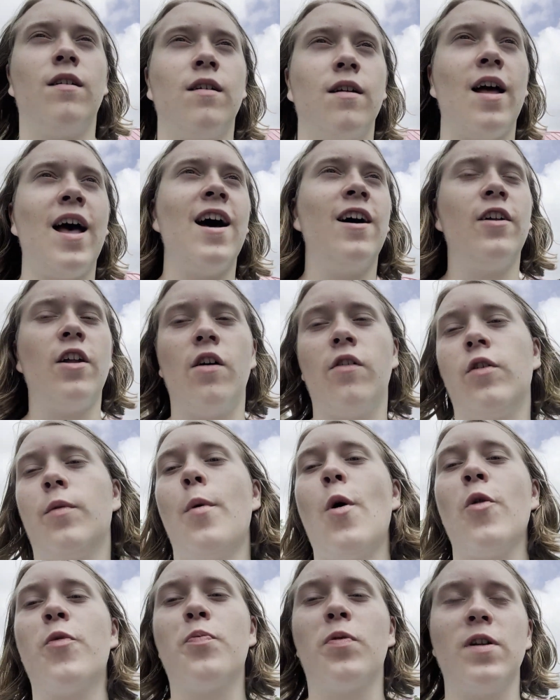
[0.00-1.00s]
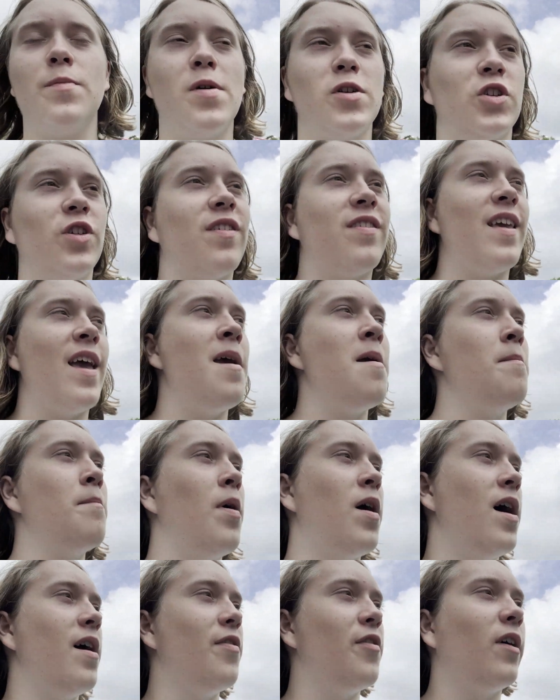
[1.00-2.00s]
I don't know. They're both pretty much the same,
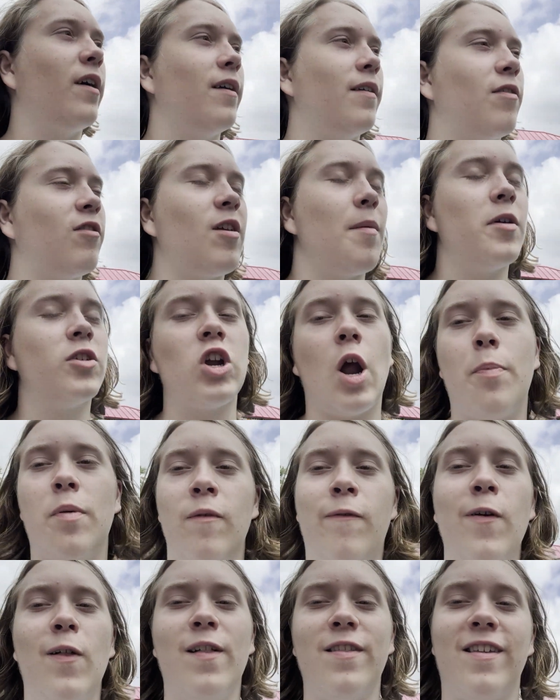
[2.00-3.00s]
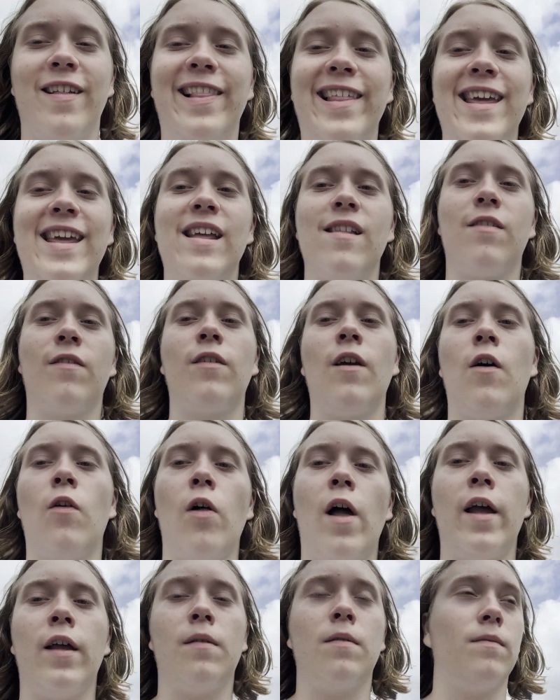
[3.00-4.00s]
but the stomach dropping feeling's elite. So
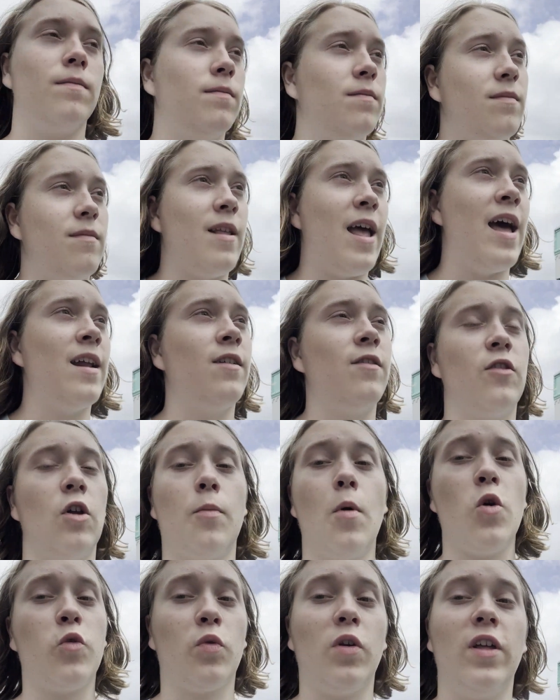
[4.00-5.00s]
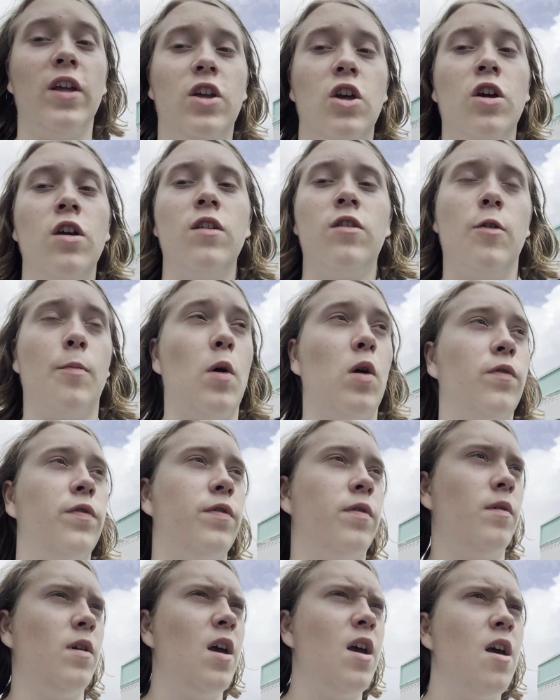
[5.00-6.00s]
like, they're both really good. They're both
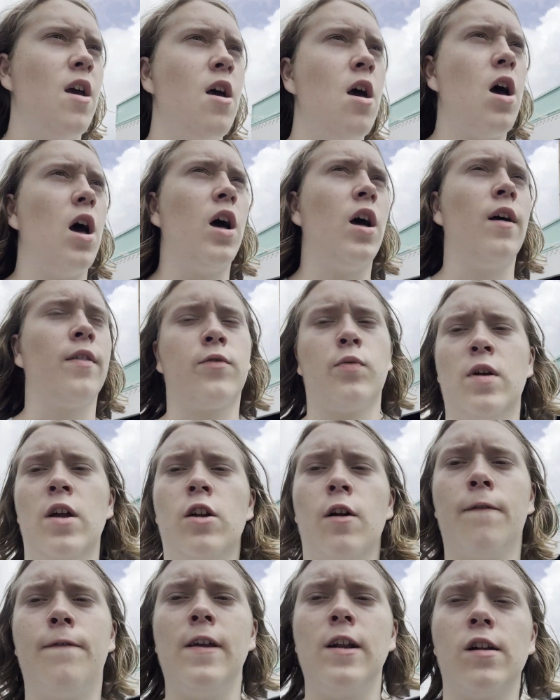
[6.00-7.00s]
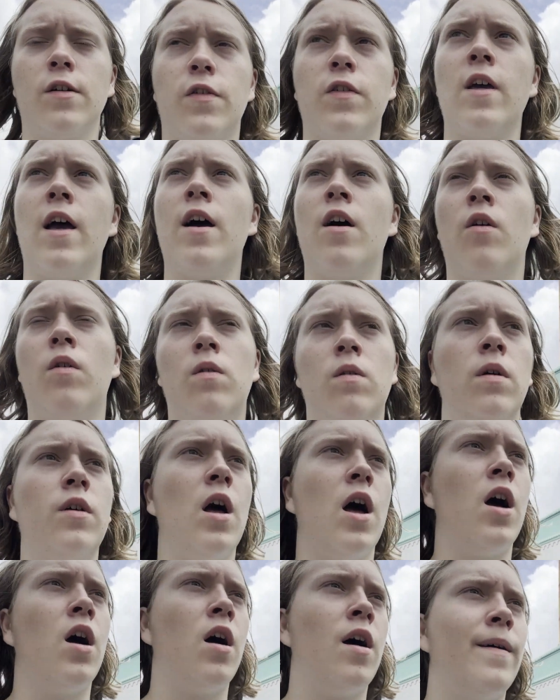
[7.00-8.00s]
300 feet or so.
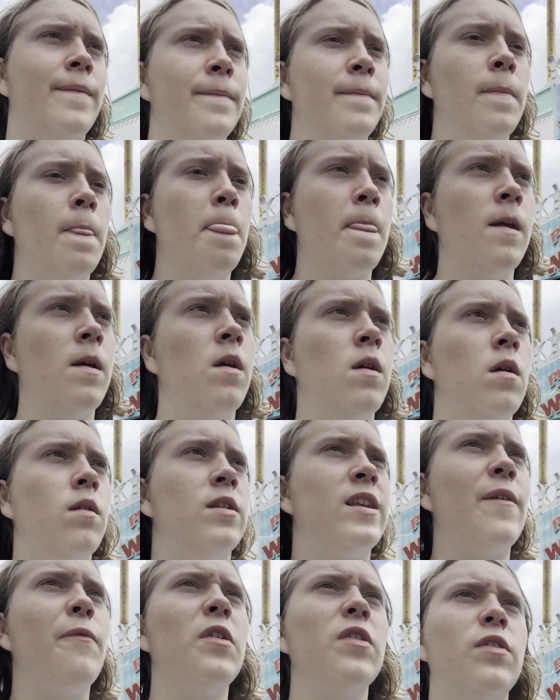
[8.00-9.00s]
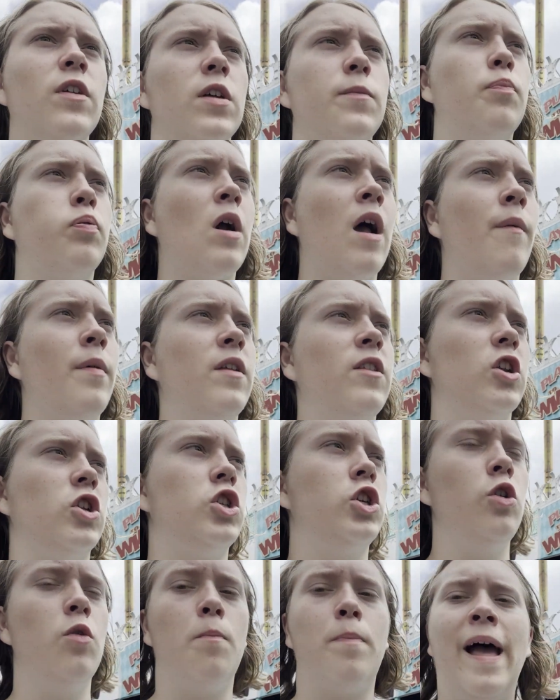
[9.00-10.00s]
Definitely probably the
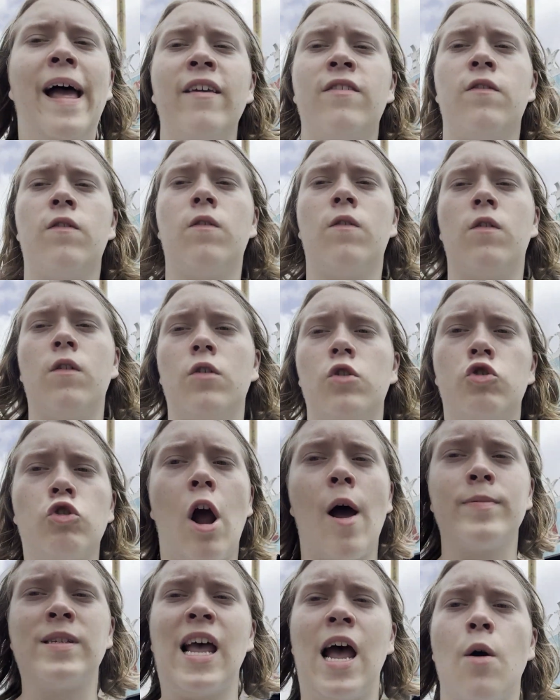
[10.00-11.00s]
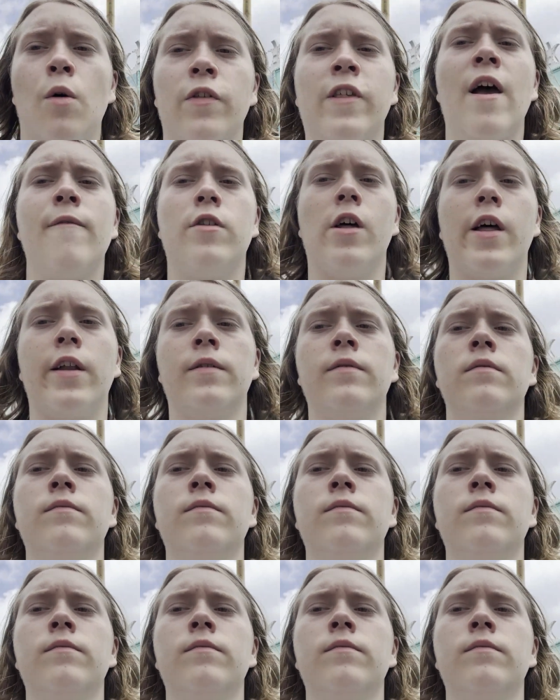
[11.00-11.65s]
two best drop towers I've done.